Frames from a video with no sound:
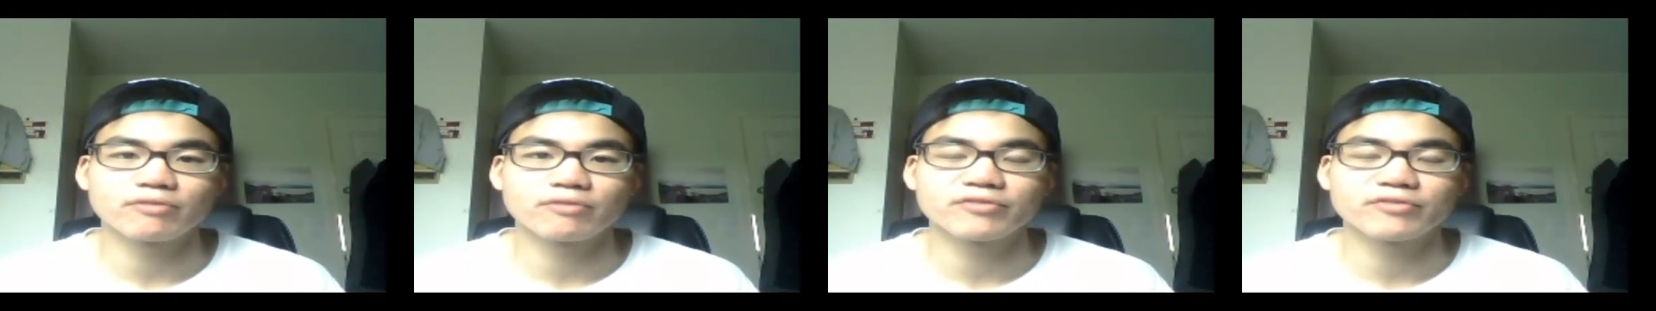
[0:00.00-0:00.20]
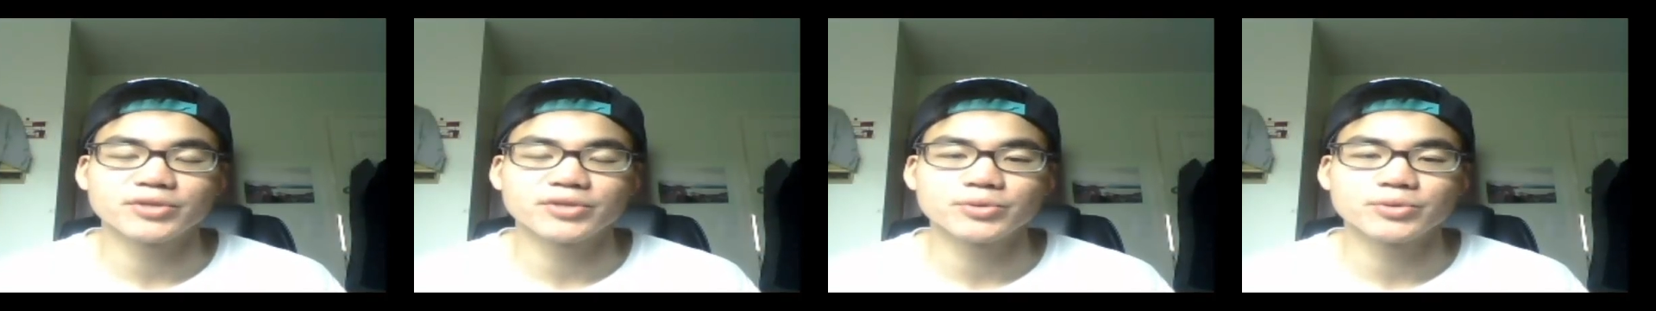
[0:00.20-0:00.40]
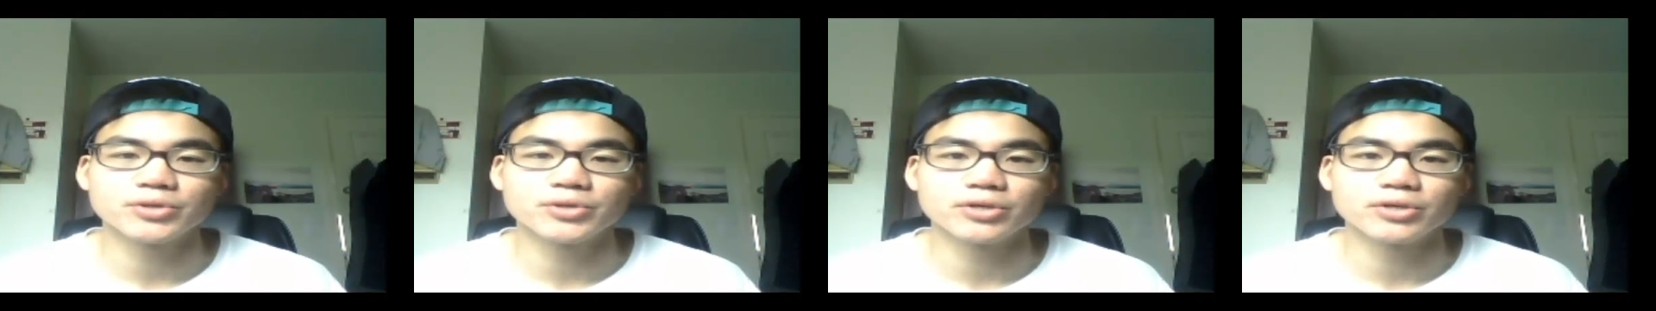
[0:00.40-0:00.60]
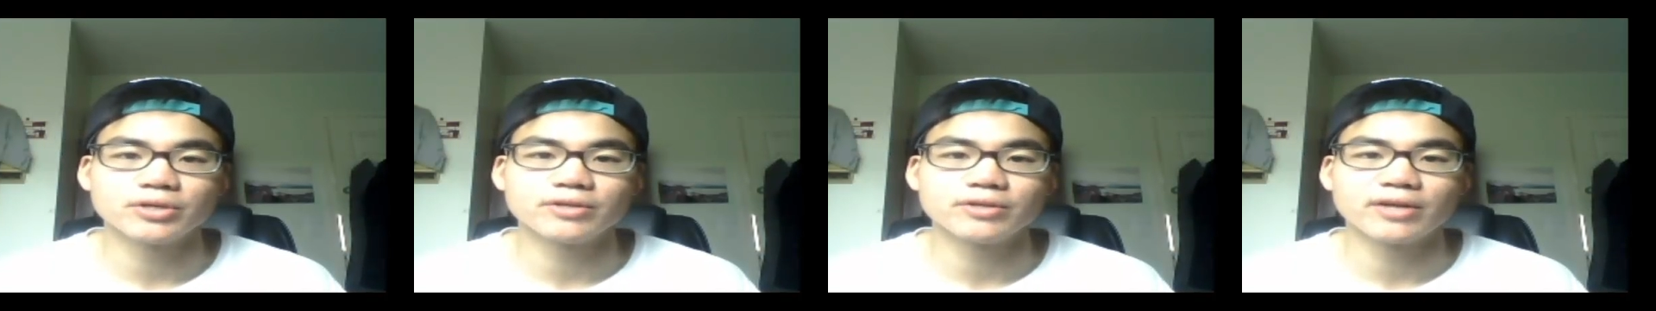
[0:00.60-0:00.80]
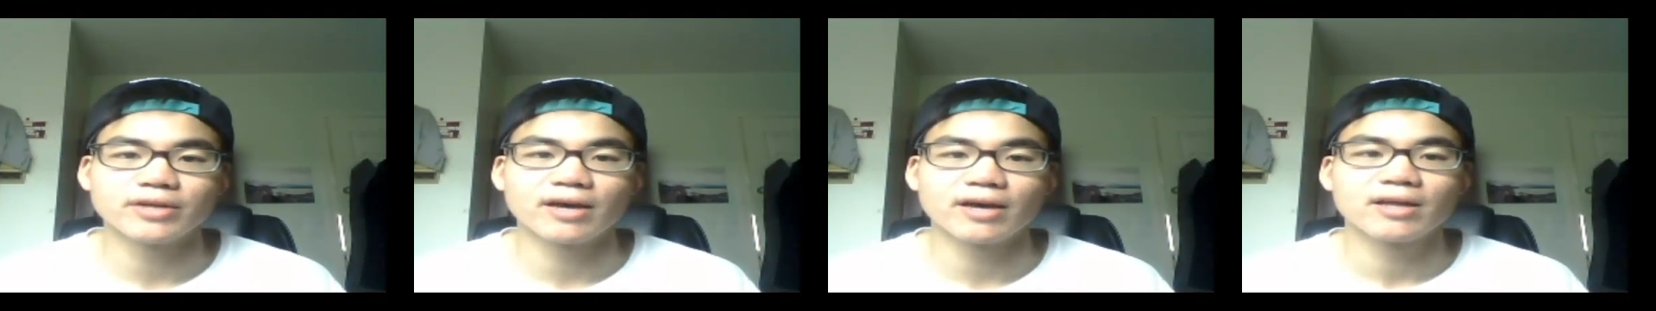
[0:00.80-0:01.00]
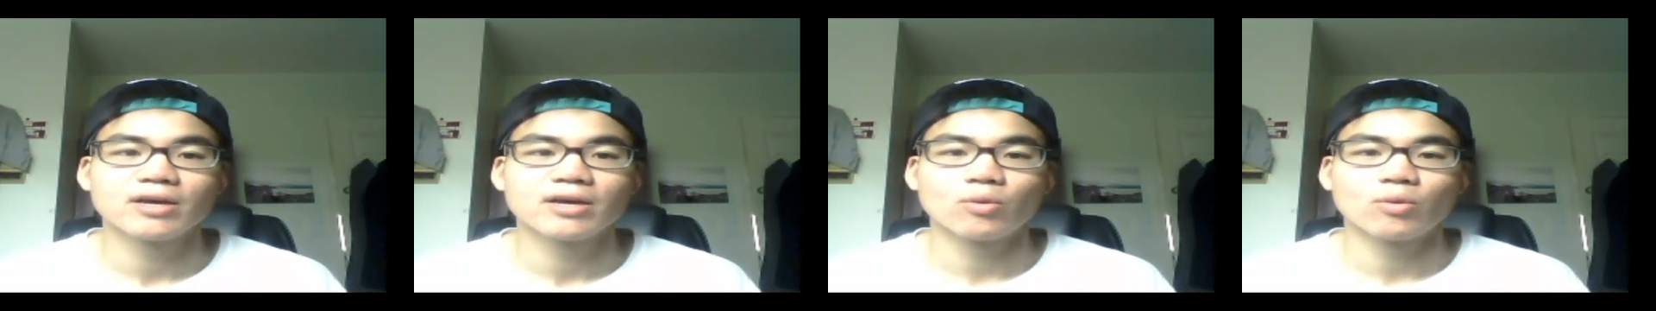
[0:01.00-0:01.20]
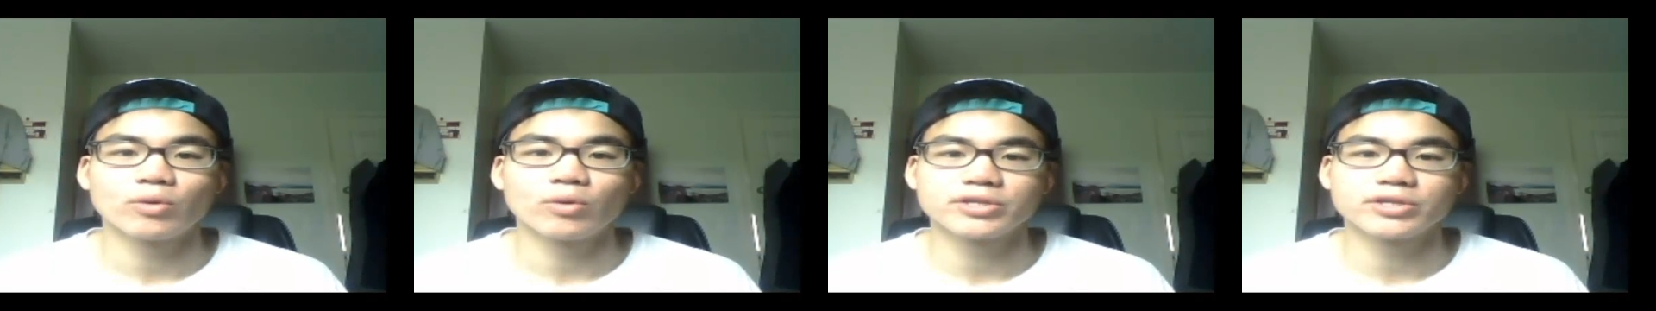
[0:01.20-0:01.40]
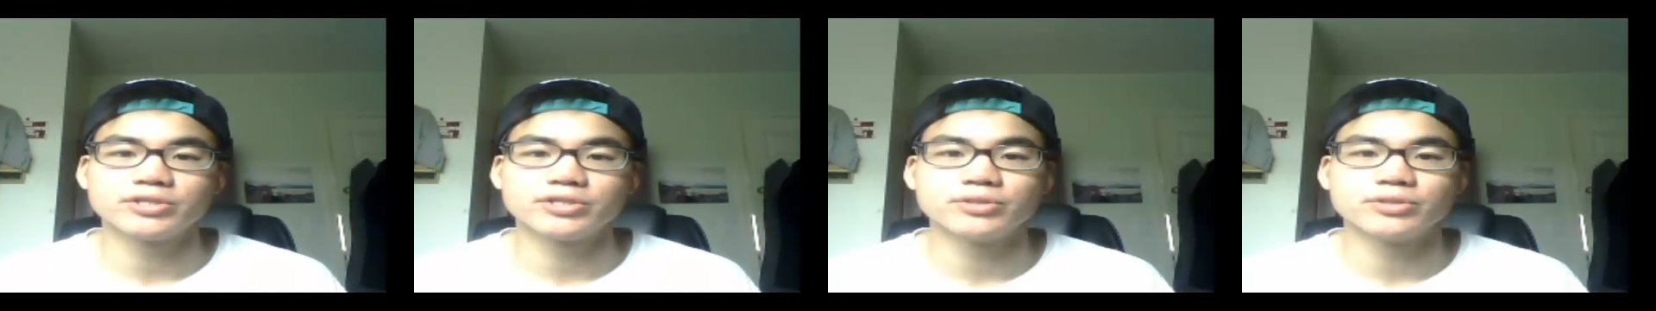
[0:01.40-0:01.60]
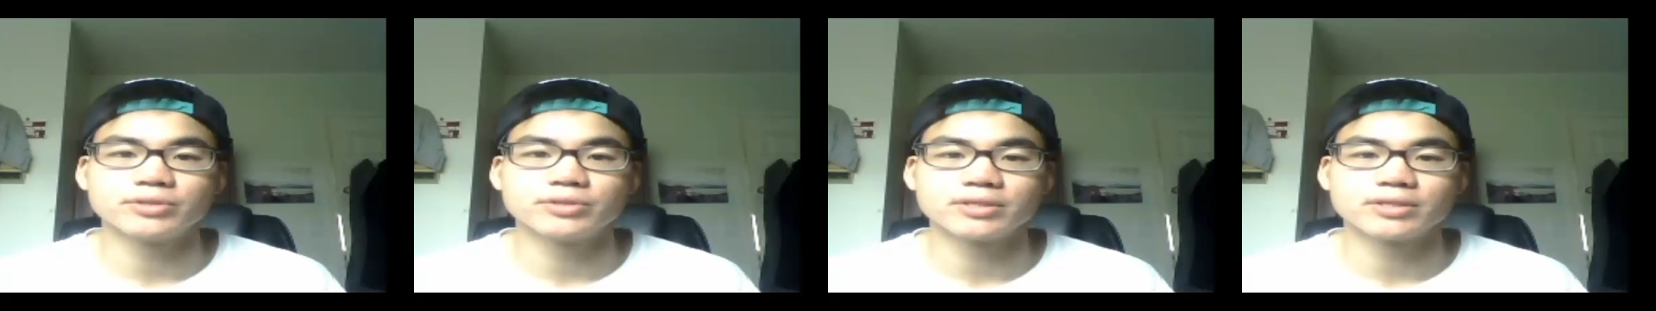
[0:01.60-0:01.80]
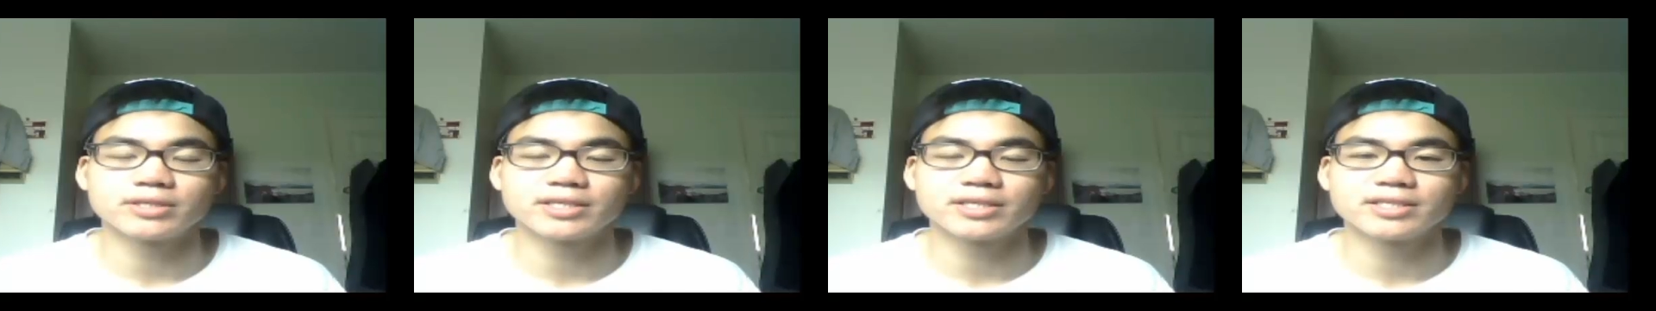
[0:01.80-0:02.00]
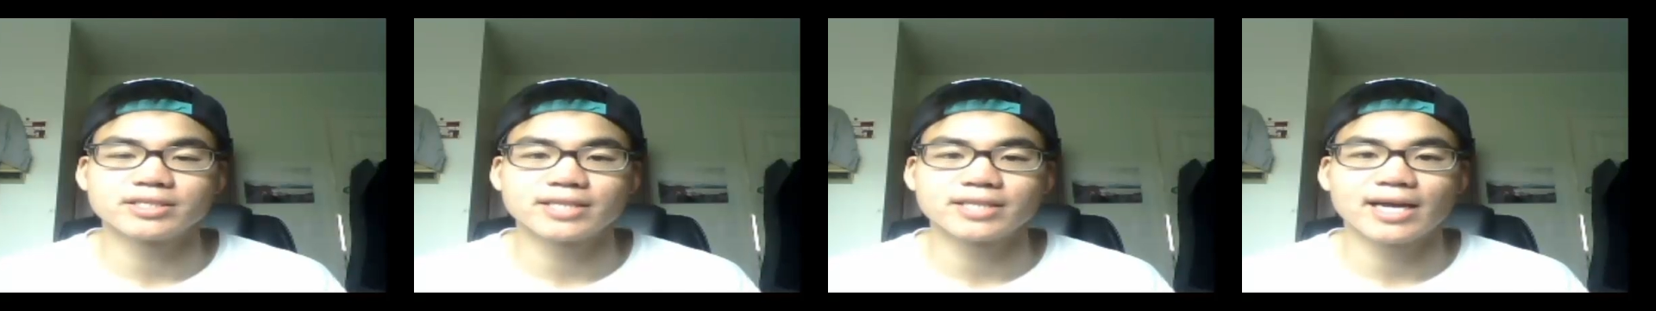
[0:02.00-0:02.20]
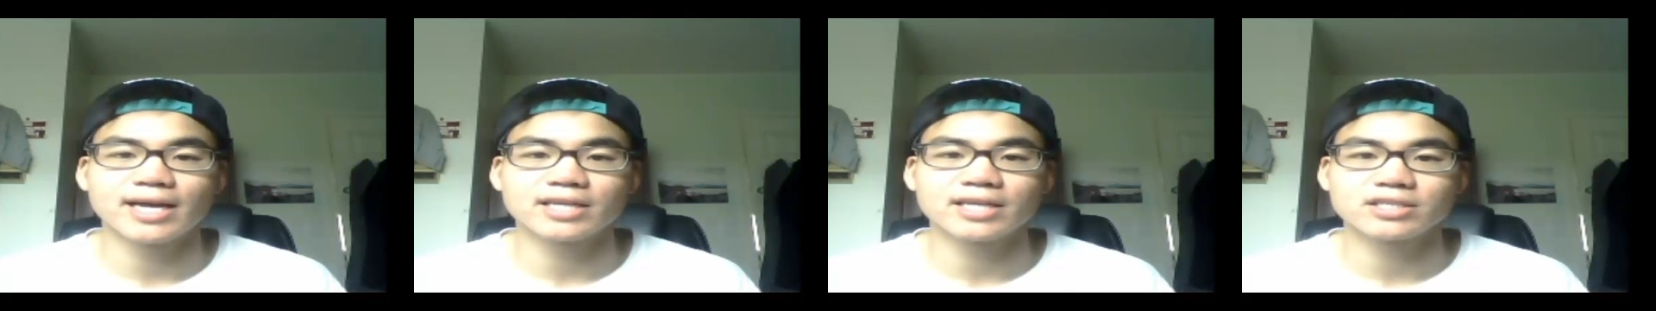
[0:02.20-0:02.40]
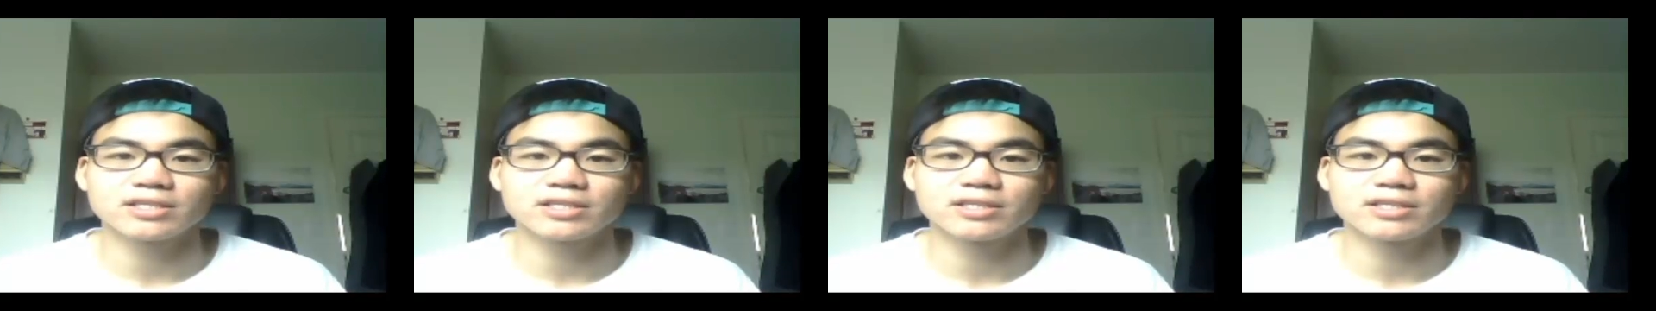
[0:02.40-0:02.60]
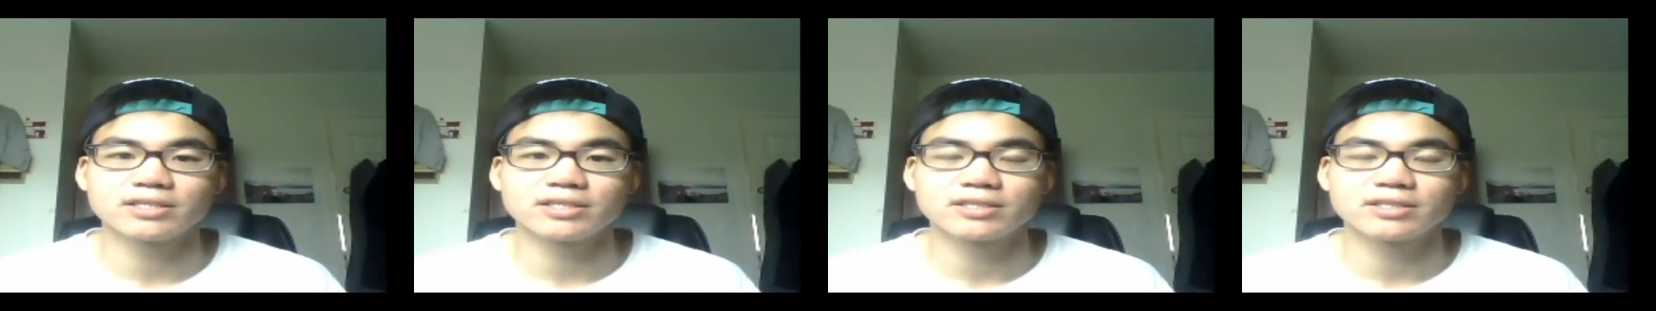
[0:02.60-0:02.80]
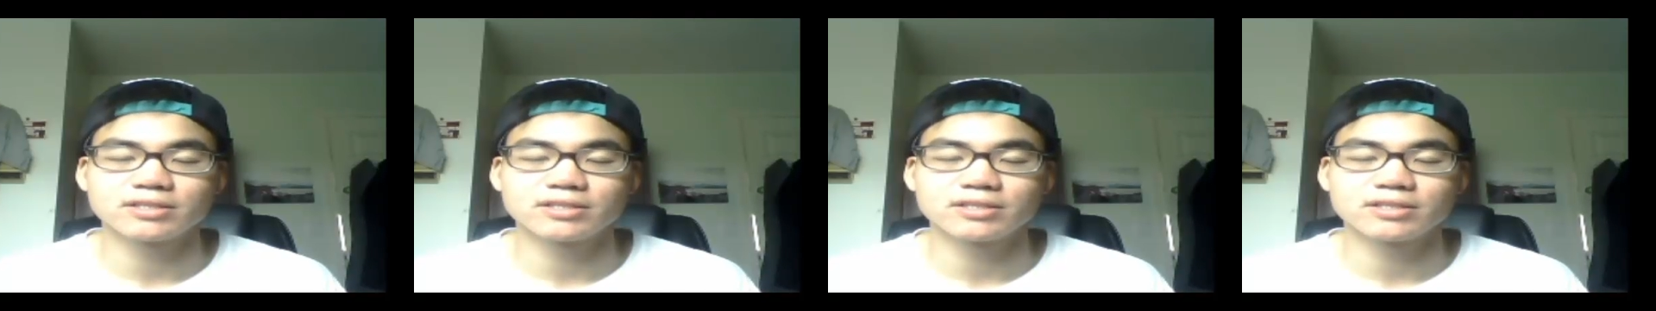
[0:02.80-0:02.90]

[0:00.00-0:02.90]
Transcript: feel good that what you're doing is actually